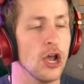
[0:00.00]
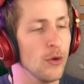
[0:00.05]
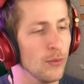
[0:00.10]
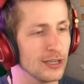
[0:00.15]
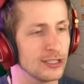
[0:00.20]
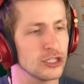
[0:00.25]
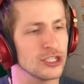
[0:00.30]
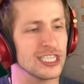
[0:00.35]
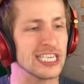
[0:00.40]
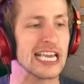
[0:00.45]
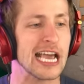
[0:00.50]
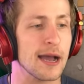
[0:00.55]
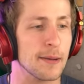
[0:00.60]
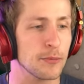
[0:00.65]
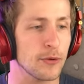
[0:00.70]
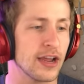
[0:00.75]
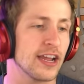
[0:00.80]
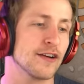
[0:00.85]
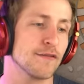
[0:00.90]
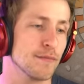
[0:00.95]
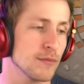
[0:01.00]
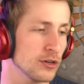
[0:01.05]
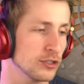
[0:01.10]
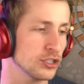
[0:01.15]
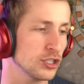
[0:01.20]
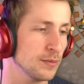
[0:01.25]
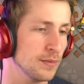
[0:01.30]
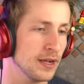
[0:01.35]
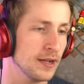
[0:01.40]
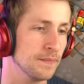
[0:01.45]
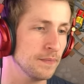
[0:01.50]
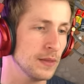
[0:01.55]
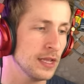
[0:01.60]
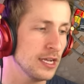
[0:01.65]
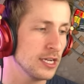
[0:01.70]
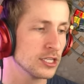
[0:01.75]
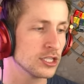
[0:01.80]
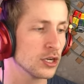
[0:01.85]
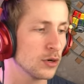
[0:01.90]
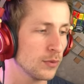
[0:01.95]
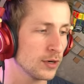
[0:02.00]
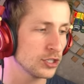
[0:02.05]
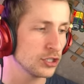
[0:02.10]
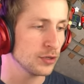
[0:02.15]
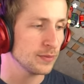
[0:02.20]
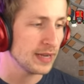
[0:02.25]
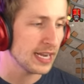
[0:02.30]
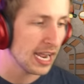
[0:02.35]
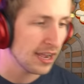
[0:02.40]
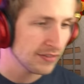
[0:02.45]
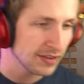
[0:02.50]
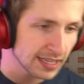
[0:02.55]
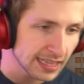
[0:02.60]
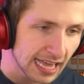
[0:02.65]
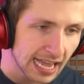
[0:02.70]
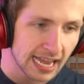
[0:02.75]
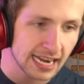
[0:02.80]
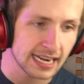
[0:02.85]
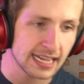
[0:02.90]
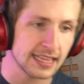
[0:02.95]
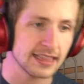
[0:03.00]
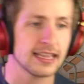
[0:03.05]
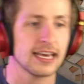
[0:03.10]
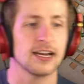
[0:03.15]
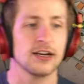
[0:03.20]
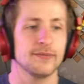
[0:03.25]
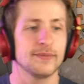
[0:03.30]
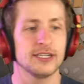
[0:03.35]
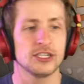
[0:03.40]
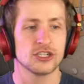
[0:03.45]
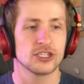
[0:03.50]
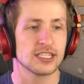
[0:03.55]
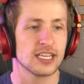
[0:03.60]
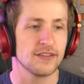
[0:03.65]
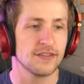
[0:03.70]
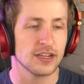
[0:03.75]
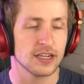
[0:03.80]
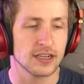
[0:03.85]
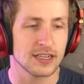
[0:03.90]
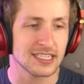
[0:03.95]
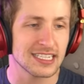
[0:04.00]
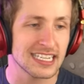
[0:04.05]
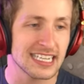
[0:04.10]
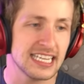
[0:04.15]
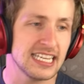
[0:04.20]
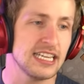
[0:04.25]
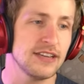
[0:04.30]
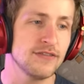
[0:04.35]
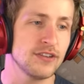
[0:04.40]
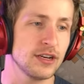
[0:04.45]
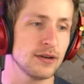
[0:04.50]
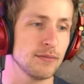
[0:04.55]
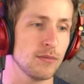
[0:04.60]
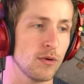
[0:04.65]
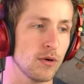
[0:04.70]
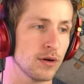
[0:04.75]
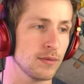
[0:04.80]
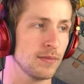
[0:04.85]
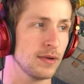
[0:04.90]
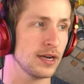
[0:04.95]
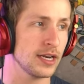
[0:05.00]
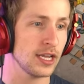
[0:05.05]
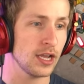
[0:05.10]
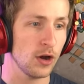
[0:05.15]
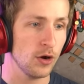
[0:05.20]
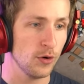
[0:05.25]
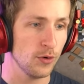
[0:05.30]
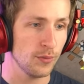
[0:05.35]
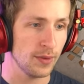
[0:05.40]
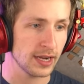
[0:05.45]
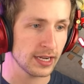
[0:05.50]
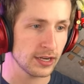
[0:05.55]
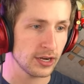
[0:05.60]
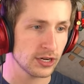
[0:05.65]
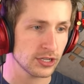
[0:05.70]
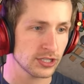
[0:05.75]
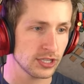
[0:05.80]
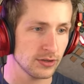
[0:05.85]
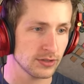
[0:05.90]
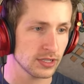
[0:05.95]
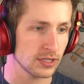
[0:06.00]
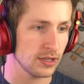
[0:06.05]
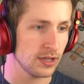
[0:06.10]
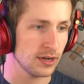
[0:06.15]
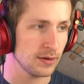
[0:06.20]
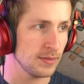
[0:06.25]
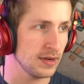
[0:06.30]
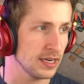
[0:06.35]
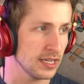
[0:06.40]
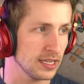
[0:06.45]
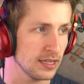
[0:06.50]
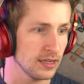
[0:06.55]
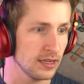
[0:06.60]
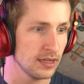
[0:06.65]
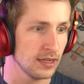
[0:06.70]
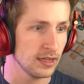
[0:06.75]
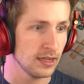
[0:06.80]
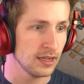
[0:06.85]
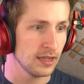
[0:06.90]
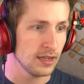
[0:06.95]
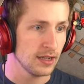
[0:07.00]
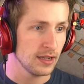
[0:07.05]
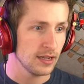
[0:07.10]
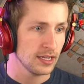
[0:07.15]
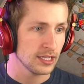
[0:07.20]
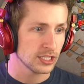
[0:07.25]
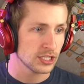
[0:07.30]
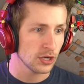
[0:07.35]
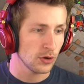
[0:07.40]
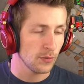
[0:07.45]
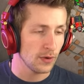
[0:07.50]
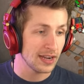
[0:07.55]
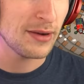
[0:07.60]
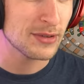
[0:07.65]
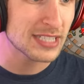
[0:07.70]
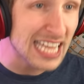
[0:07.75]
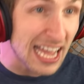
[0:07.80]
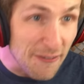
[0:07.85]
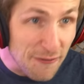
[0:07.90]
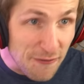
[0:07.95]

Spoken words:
which is the upgrade of Merchantman. So we should be having that, and that'll be just giving us even more money. Oh my gosh, that was a lot of money. So wait, was that